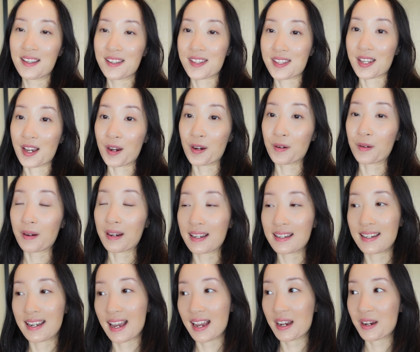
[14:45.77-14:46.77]
So
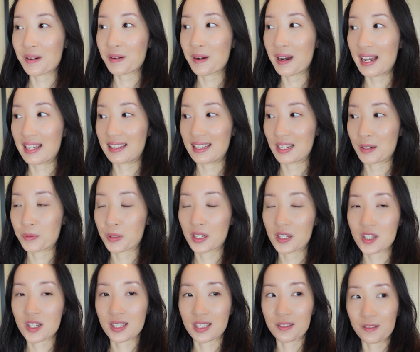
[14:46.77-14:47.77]
now I think we're
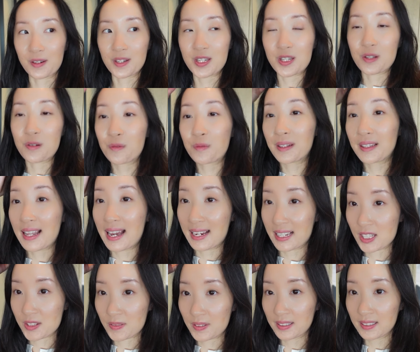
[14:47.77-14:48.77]
just going to
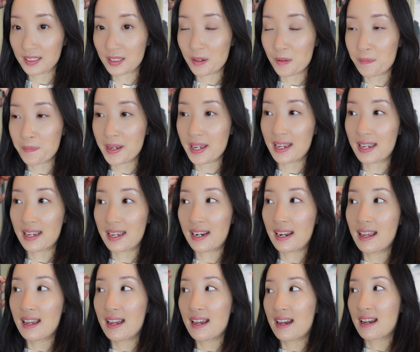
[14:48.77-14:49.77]
relax for a little
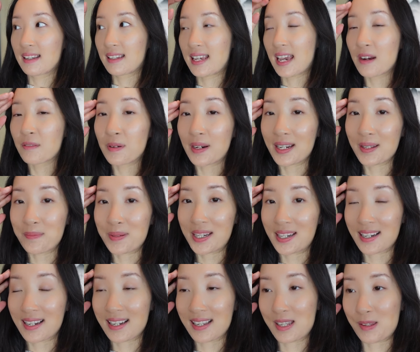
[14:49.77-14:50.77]
bit, get ready
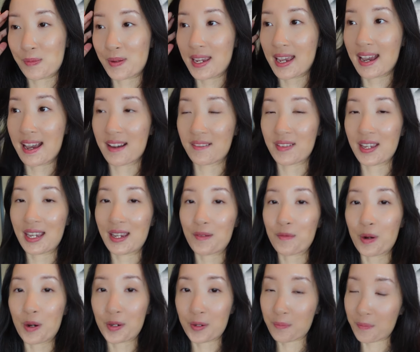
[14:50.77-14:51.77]
because we have a
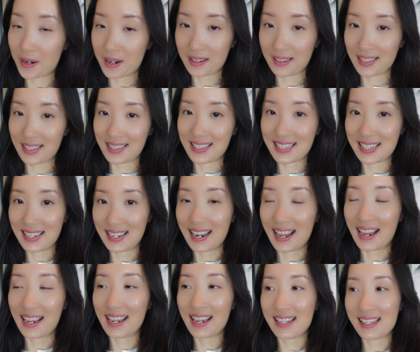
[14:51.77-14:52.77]
welcome party
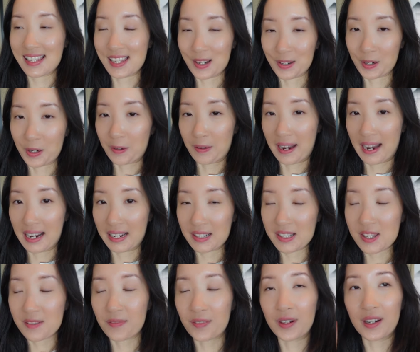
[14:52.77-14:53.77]
tonight at Soho
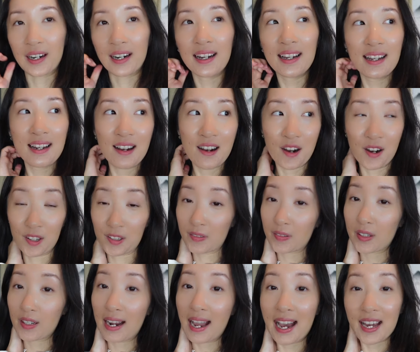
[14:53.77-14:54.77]
House for all of
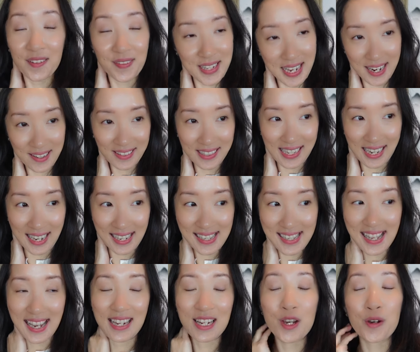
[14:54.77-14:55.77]
our out-of-town
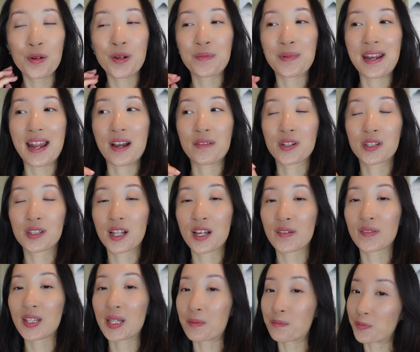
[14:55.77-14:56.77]
guests. I know we've been having a lot
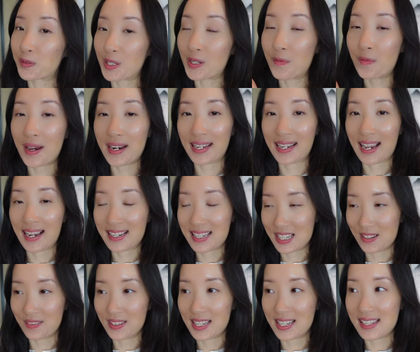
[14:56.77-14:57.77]
of like pre-wedding
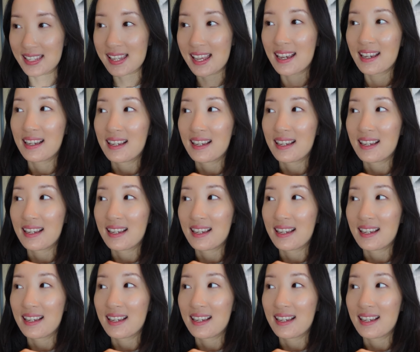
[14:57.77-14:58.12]
activities